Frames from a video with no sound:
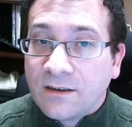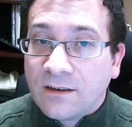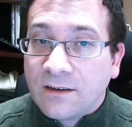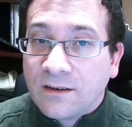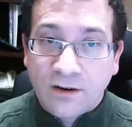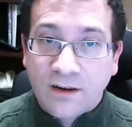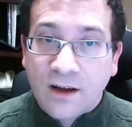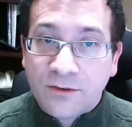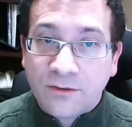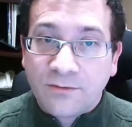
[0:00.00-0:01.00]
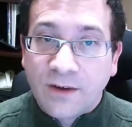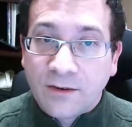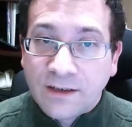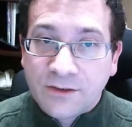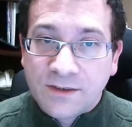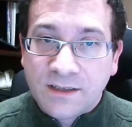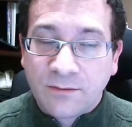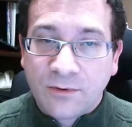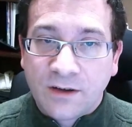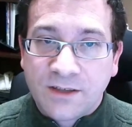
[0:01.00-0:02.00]
start other very interesting
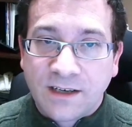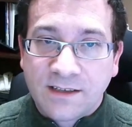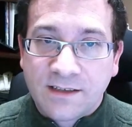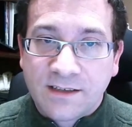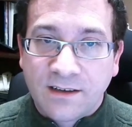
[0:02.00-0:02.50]
projects